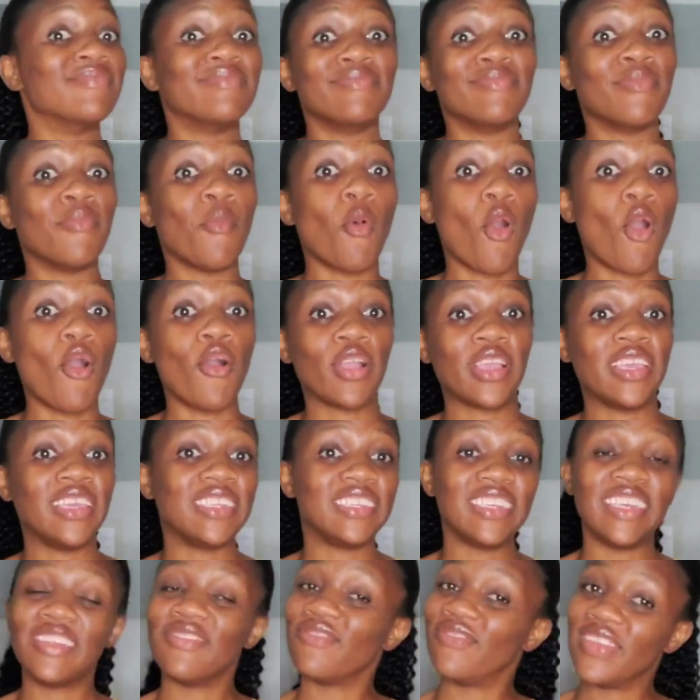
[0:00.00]
more
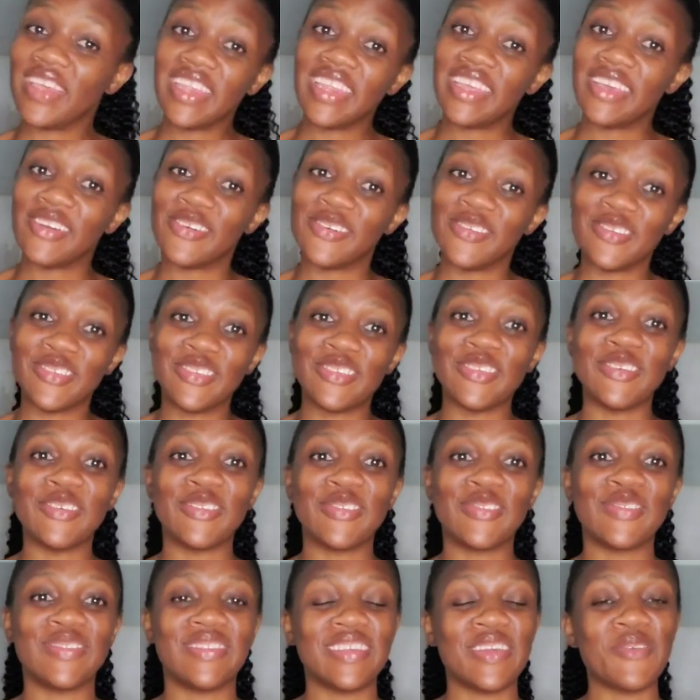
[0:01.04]
kitchen videos so
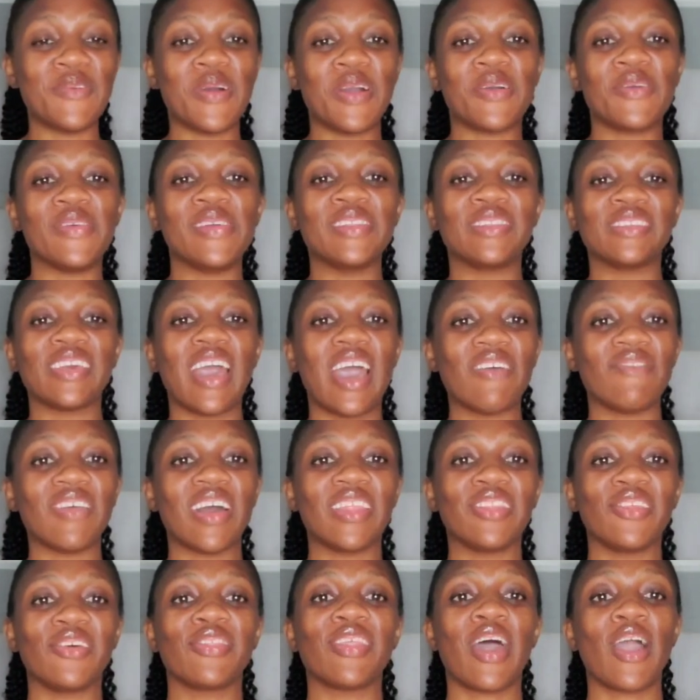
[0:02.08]
today we are going to have
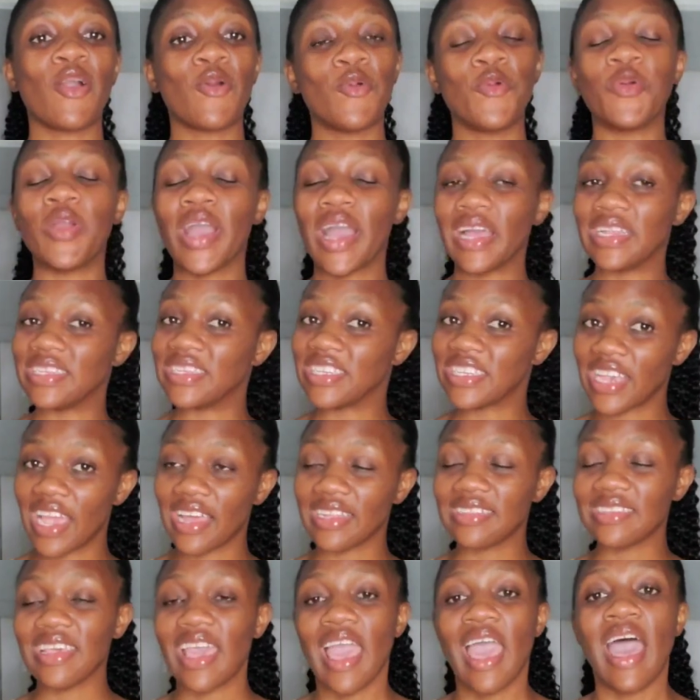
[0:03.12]
another cook and chat